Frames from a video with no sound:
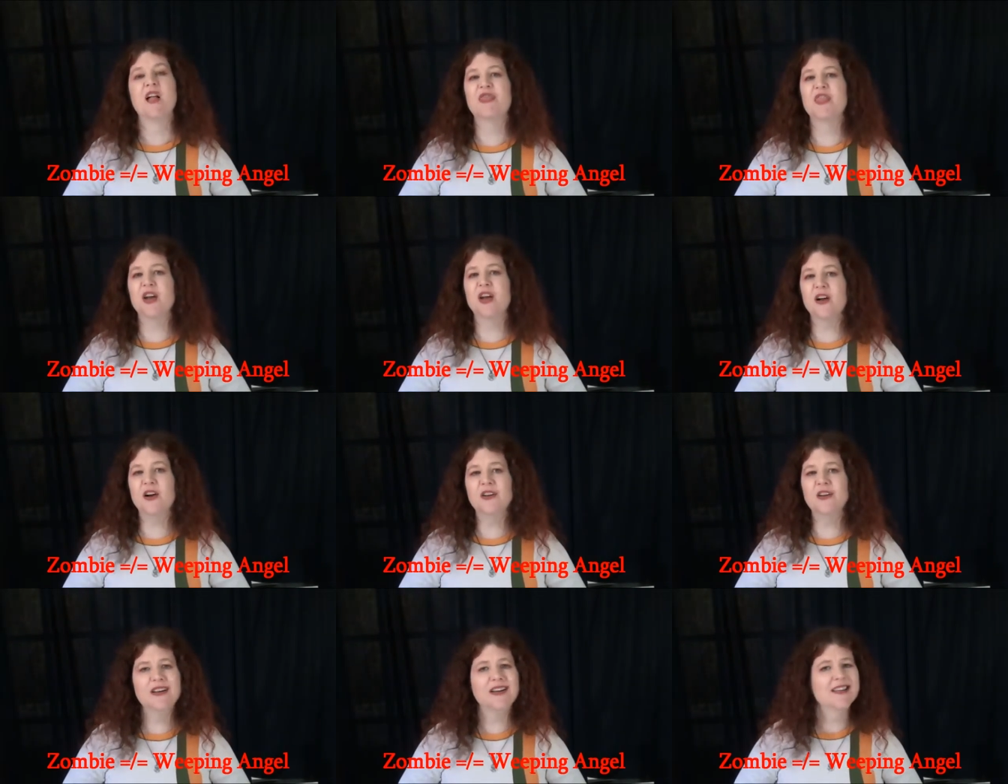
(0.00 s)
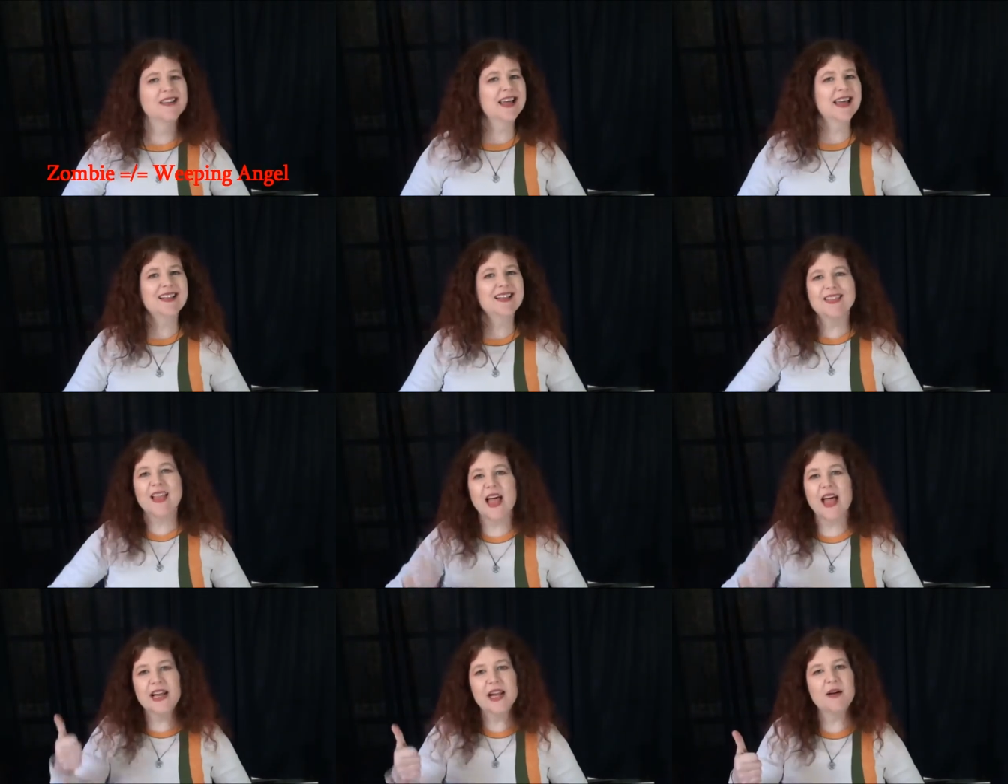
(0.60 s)
Third, they
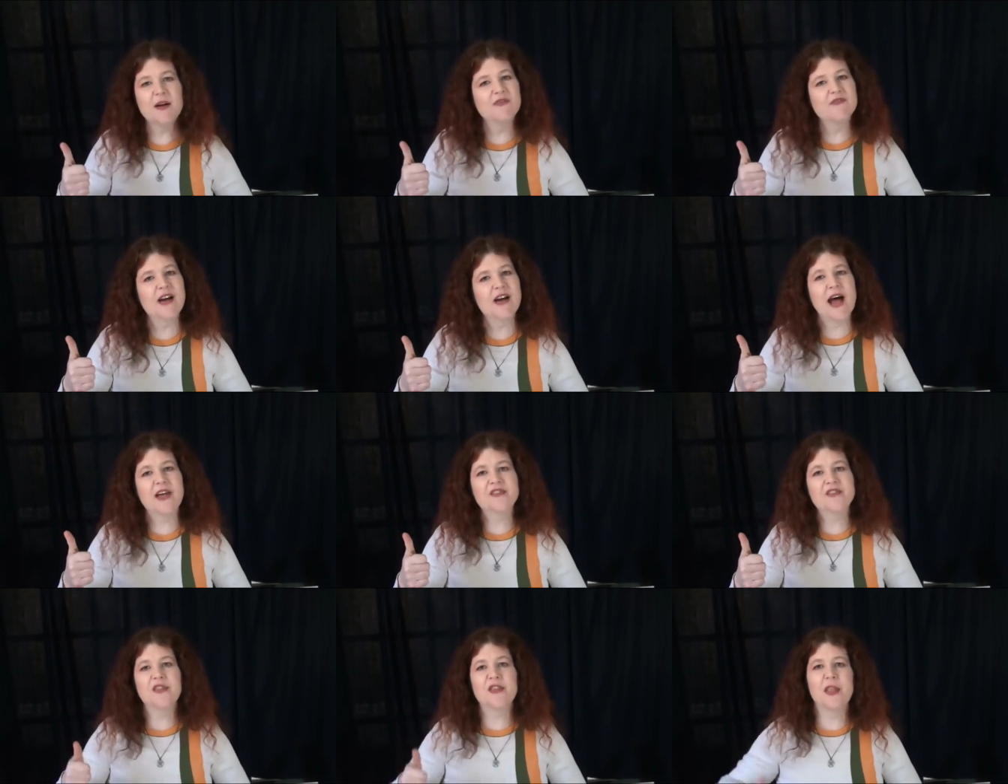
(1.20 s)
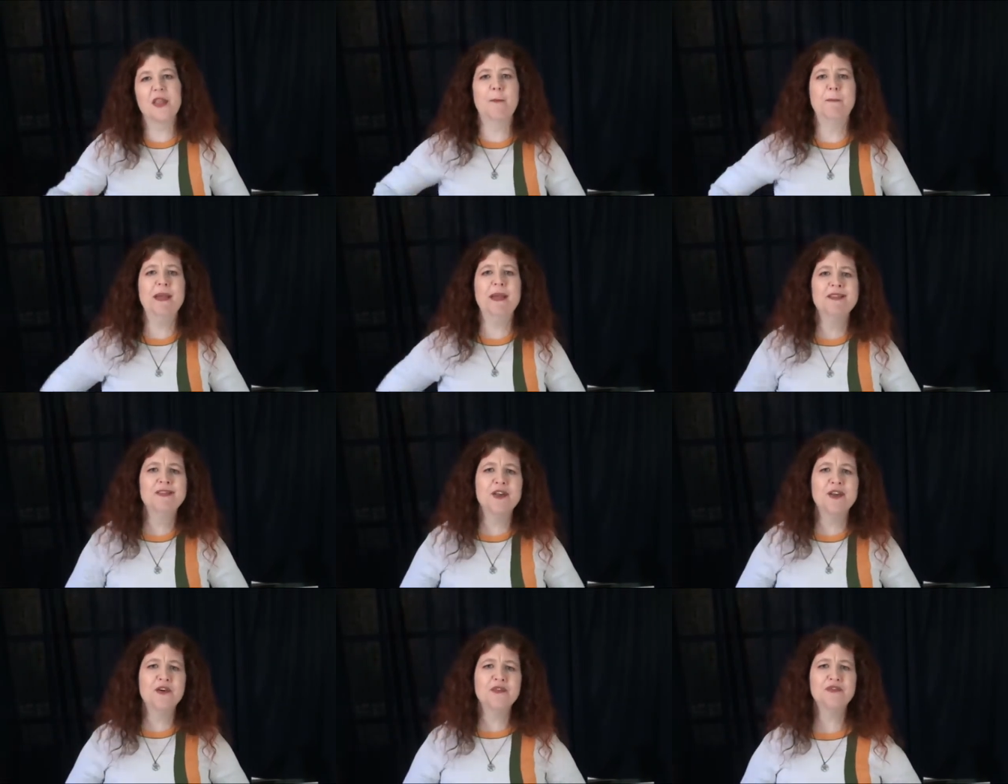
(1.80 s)
light up faster than a
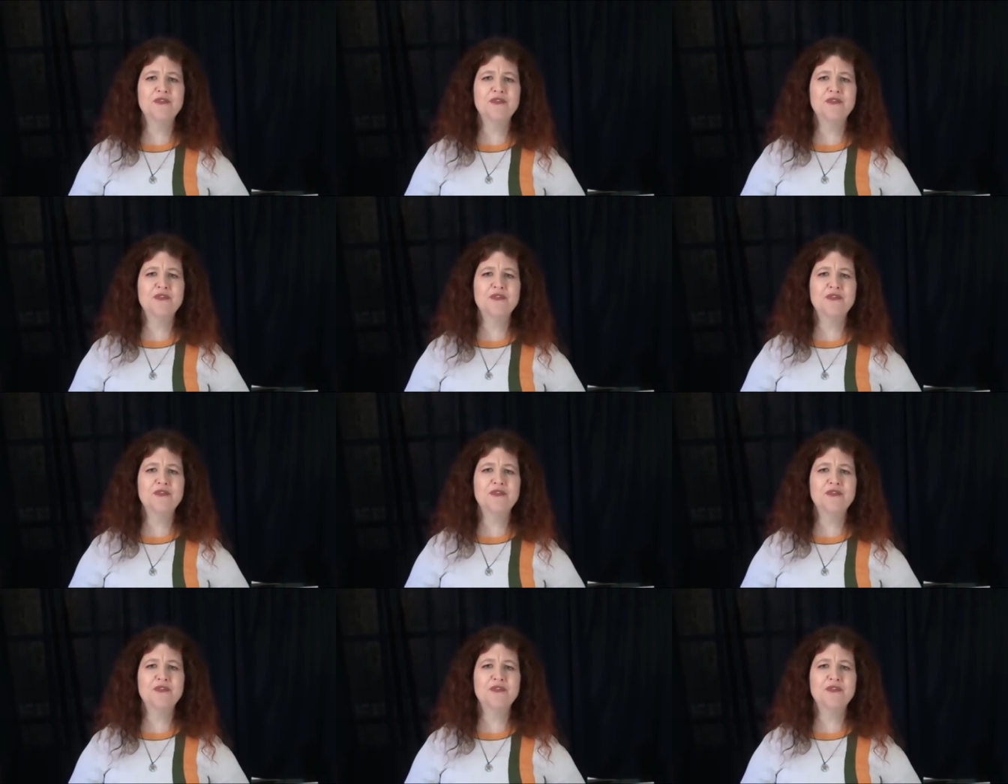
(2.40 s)
pinto